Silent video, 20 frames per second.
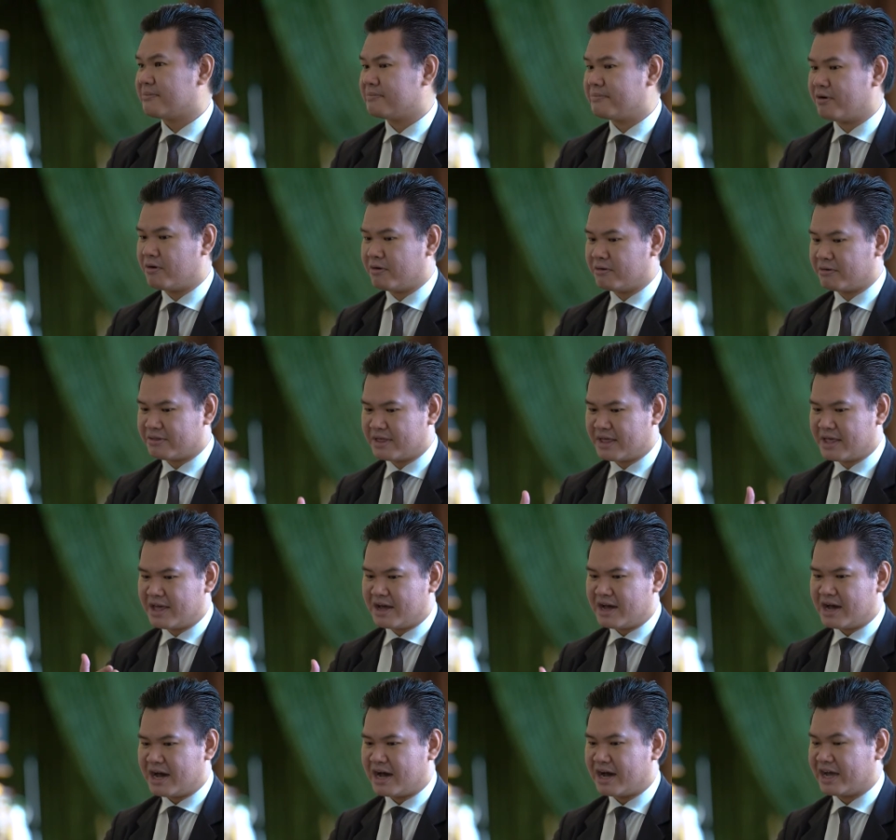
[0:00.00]
both
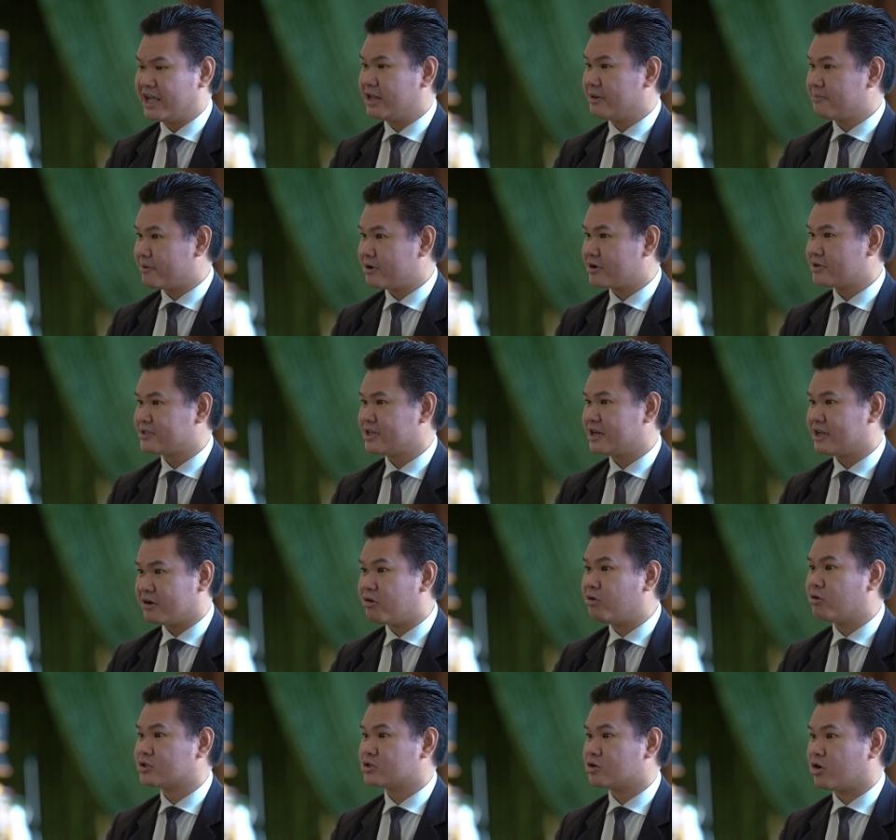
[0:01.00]
in person and
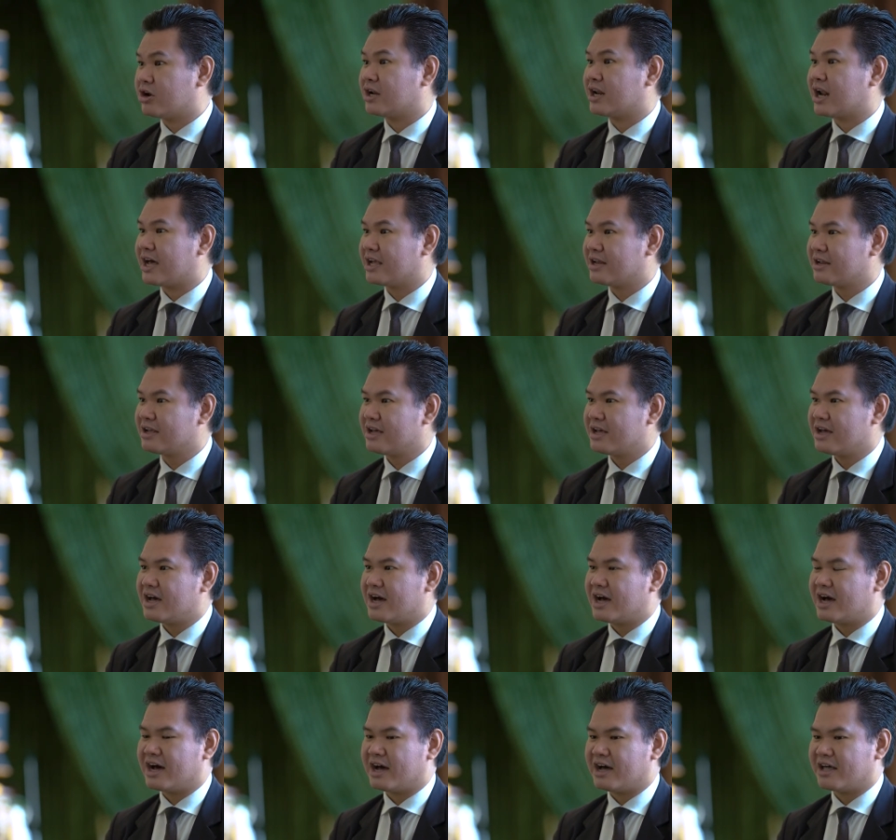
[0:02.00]
also online.
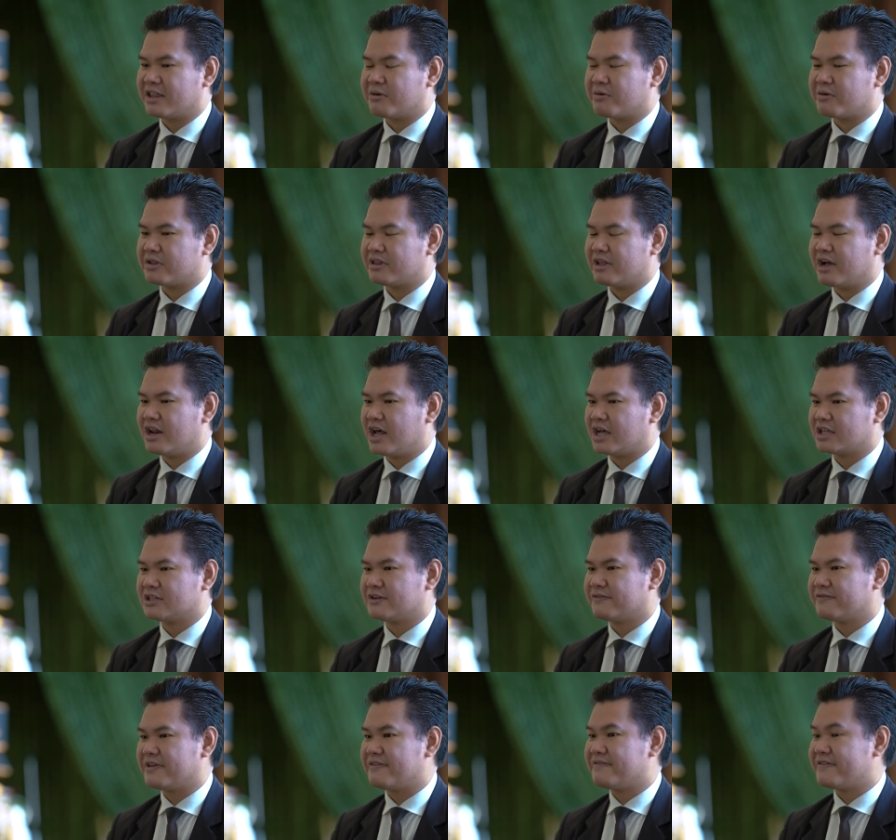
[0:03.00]
There were a lot
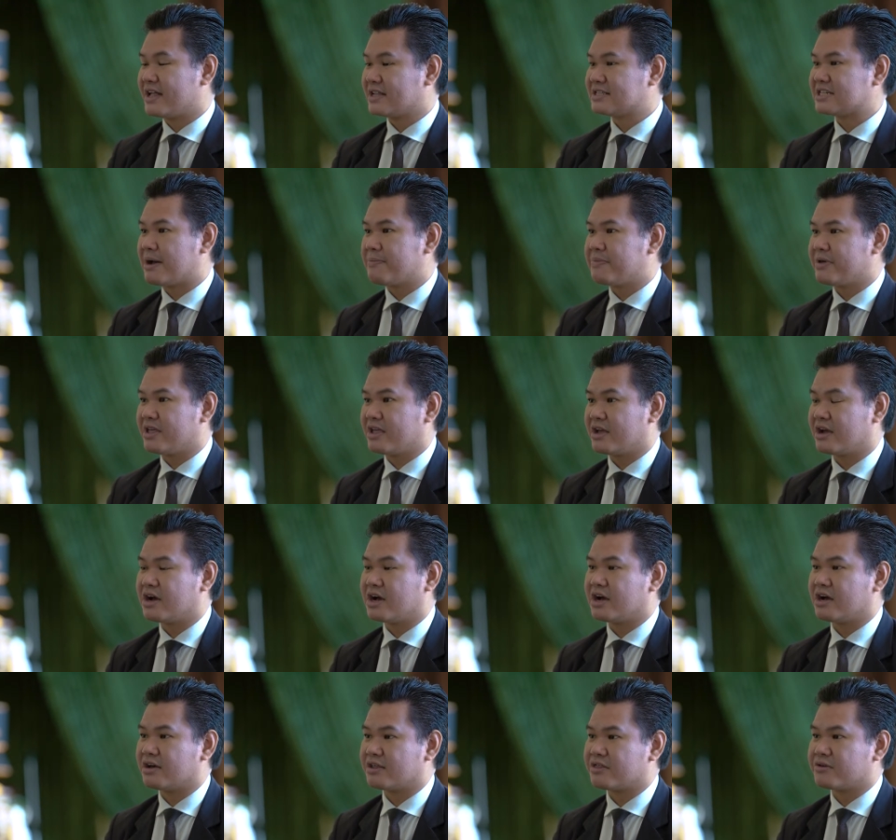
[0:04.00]
of events happening
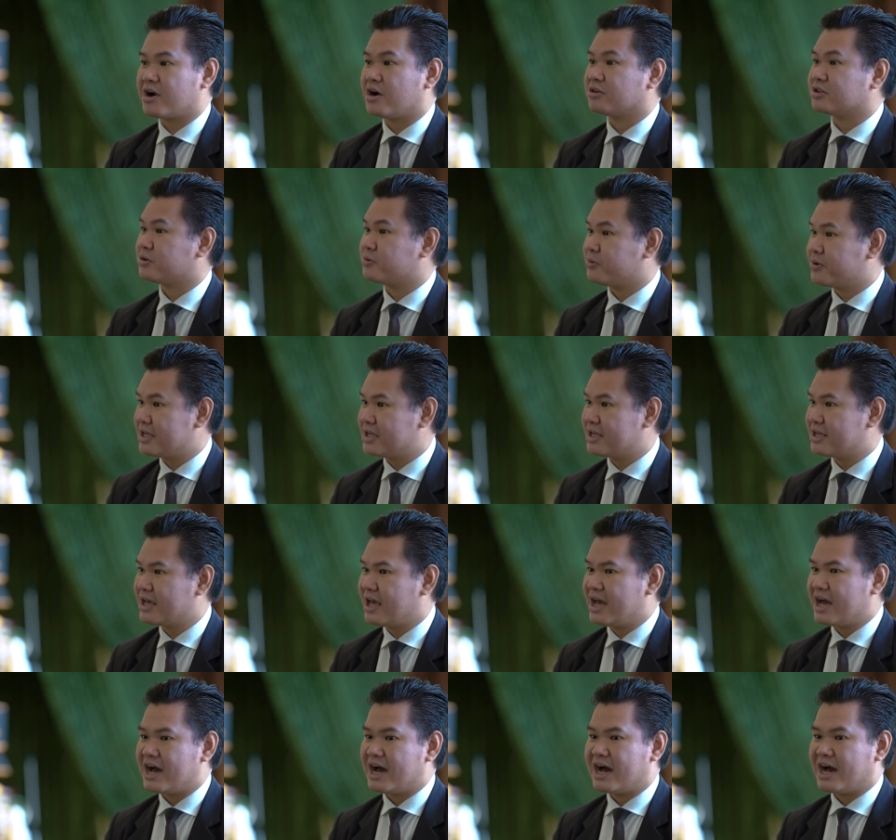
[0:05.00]
throughout the week,
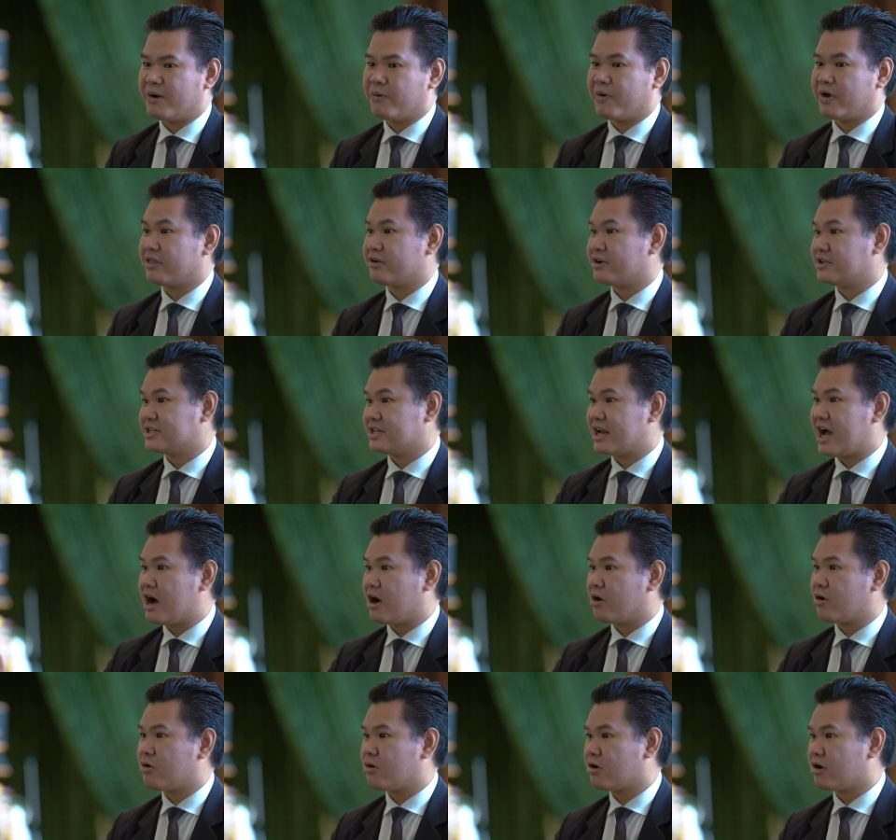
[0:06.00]
whether it's in
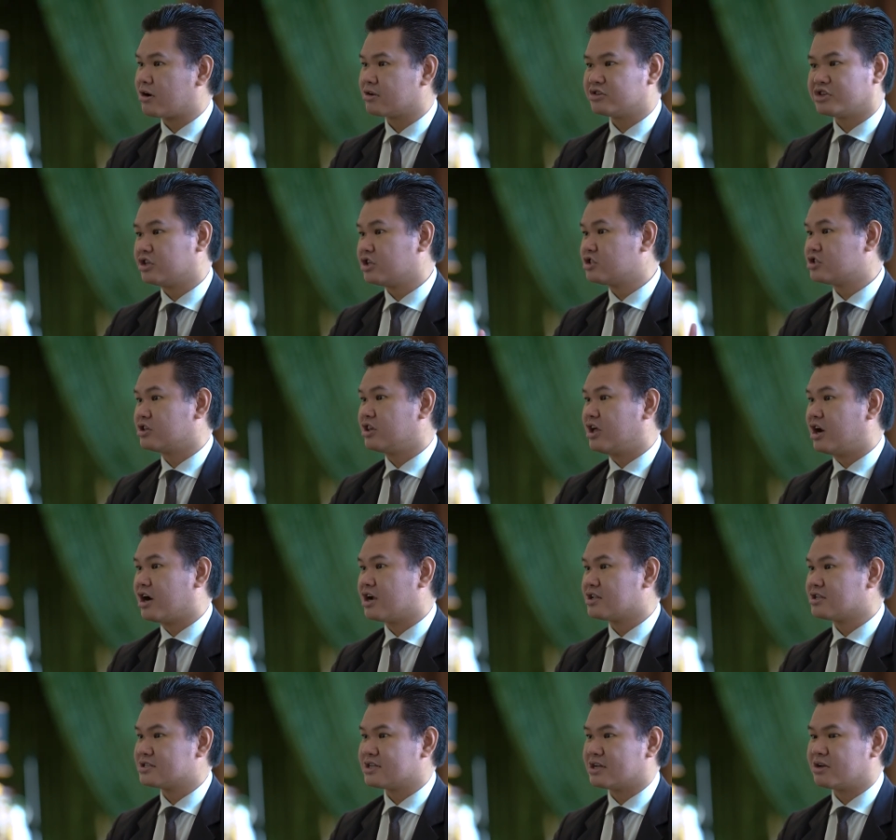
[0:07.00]
Angkor, traditional
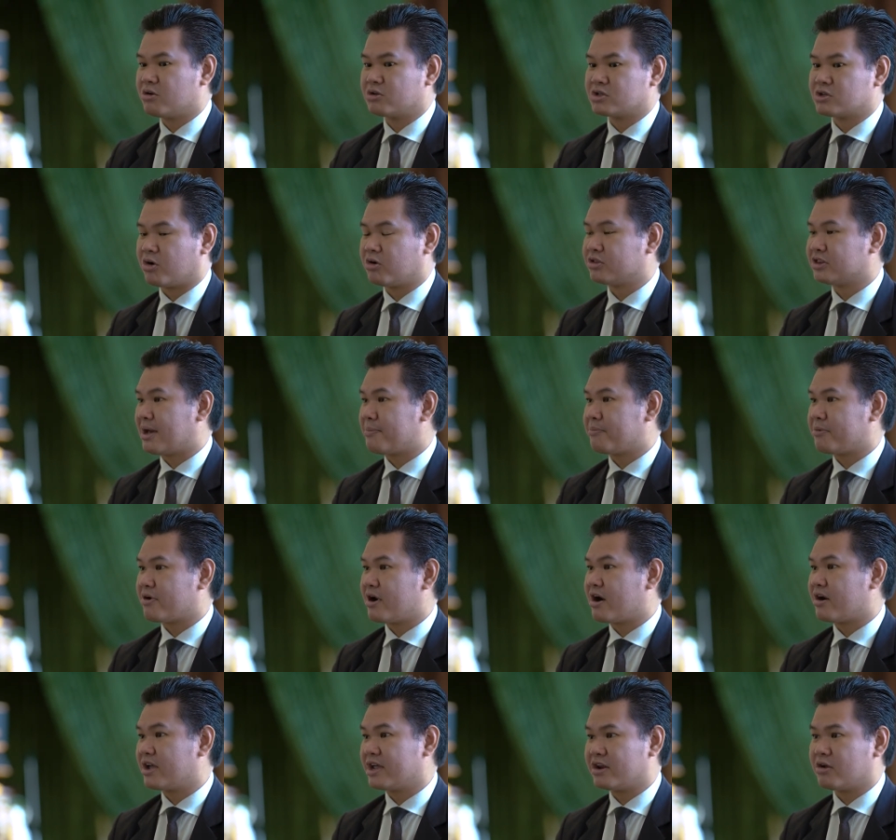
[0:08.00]
arts, and also
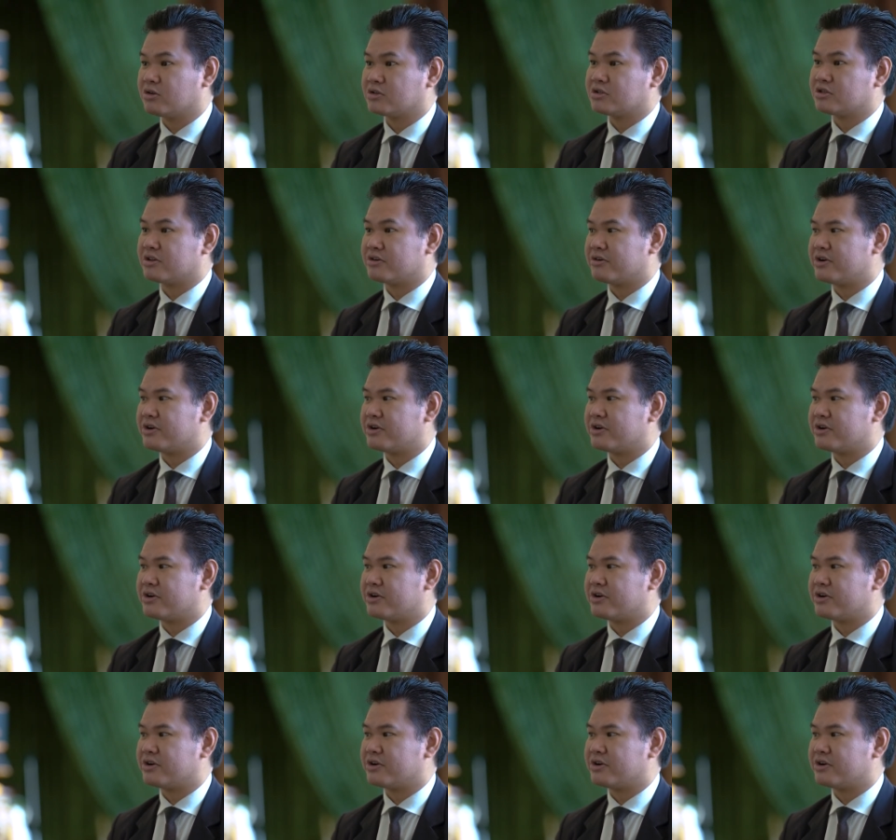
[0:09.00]
contemporary, and also the